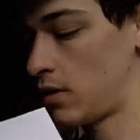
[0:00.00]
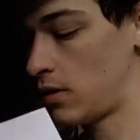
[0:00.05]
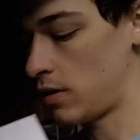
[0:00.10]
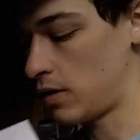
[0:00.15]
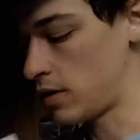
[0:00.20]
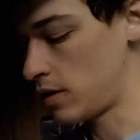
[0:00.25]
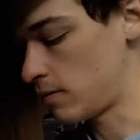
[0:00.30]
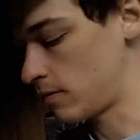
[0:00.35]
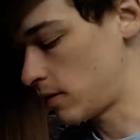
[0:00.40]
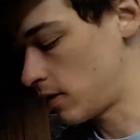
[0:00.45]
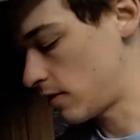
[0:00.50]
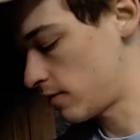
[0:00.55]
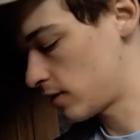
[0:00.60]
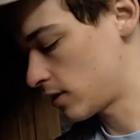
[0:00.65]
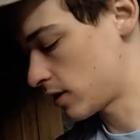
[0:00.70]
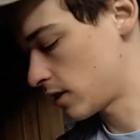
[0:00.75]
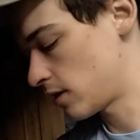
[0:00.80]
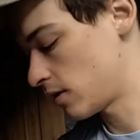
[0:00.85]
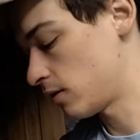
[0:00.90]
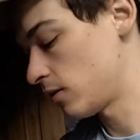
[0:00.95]
They have that
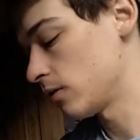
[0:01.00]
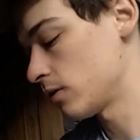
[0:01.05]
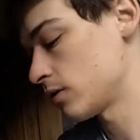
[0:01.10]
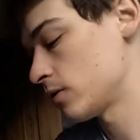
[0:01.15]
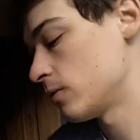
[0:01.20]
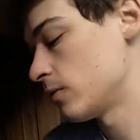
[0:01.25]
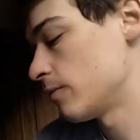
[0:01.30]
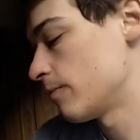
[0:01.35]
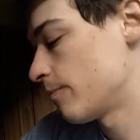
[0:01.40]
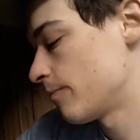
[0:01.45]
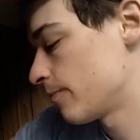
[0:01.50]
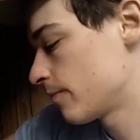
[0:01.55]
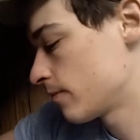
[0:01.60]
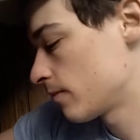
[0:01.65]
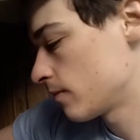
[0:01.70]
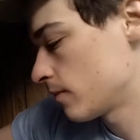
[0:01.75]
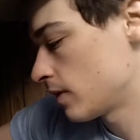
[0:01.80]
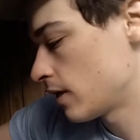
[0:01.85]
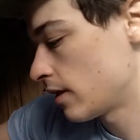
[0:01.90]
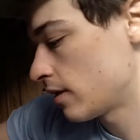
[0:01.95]
kind of look to them.
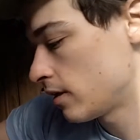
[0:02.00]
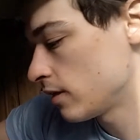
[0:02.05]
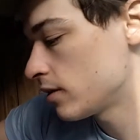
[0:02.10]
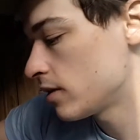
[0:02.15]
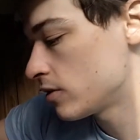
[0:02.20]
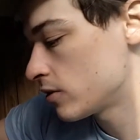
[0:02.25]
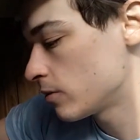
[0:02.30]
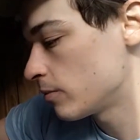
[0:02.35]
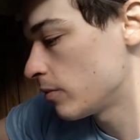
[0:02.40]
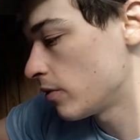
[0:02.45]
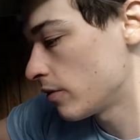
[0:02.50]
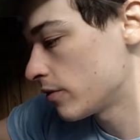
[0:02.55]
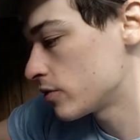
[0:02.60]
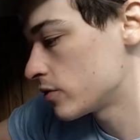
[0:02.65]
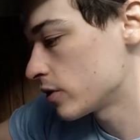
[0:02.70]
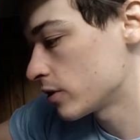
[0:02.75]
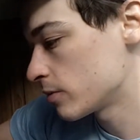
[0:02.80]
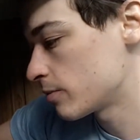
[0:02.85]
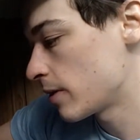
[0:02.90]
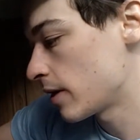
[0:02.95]
I think these are both
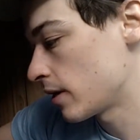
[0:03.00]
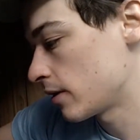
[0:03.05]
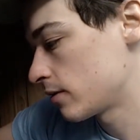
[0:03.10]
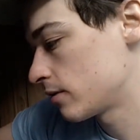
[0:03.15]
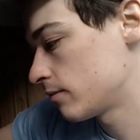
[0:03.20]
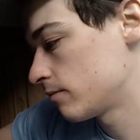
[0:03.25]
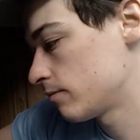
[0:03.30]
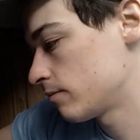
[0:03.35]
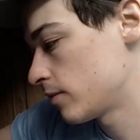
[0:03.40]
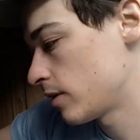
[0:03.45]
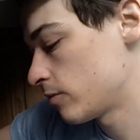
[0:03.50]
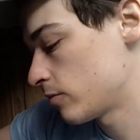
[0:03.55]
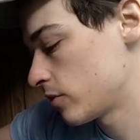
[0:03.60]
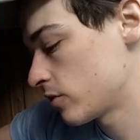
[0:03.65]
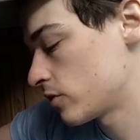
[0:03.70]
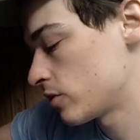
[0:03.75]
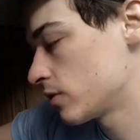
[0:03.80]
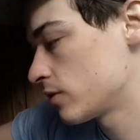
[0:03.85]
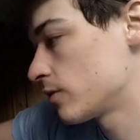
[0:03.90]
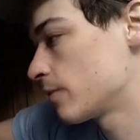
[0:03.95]
just
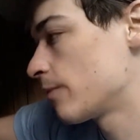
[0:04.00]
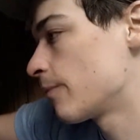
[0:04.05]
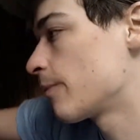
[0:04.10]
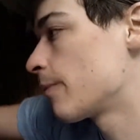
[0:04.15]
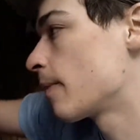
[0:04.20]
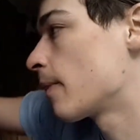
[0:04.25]
paintbrushes.